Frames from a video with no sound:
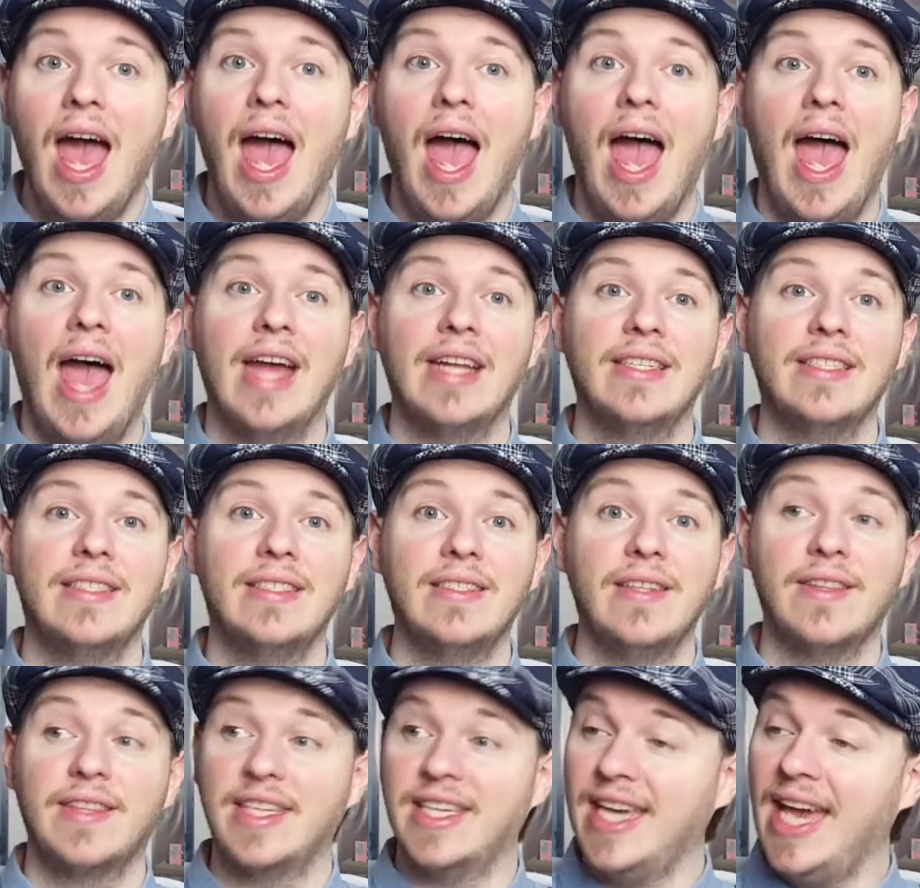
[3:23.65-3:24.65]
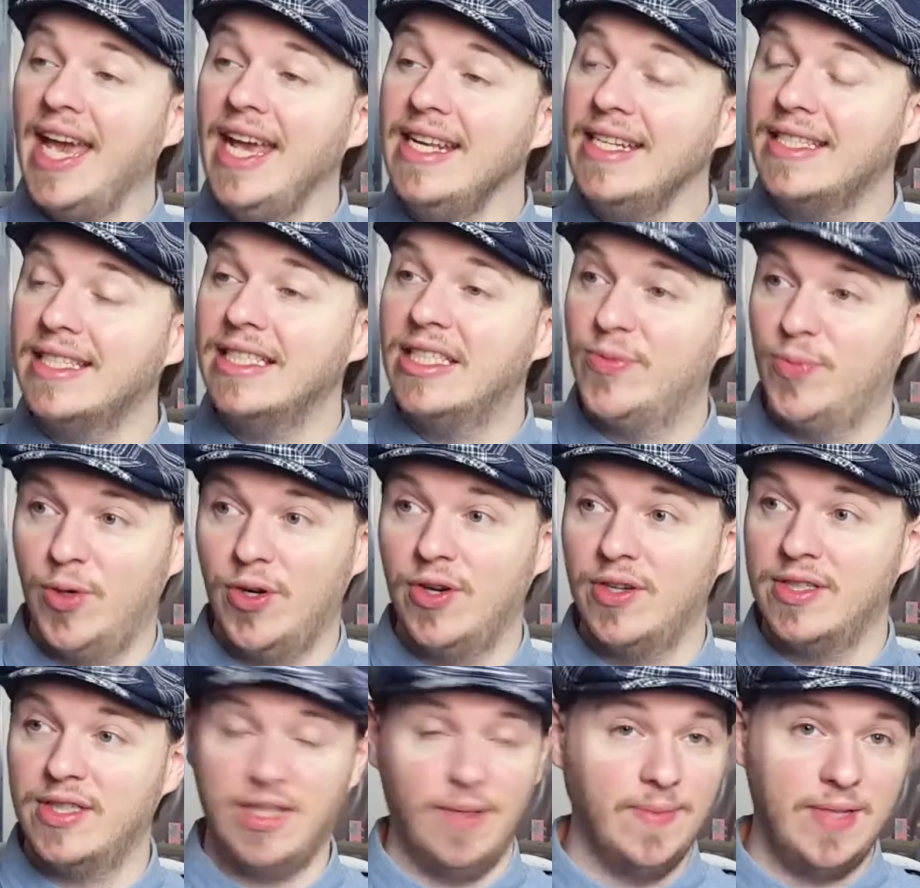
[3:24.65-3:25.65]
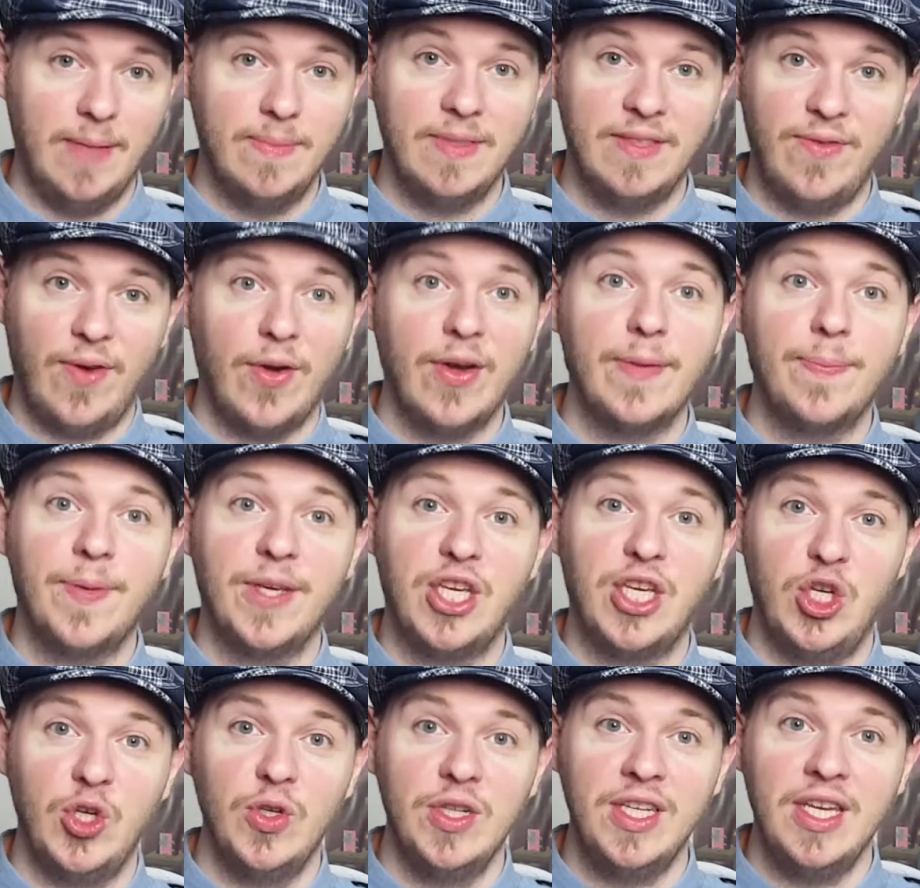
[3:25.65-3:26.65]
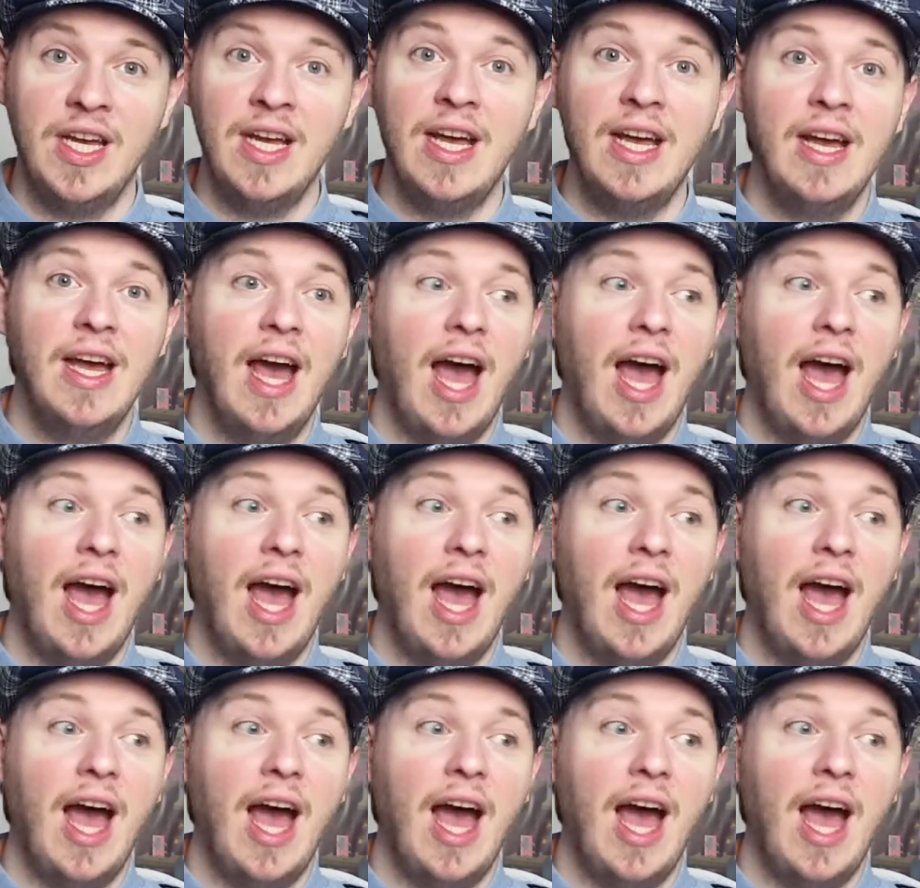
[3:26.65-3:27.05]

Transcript: and the cases were sometimes very peculiar.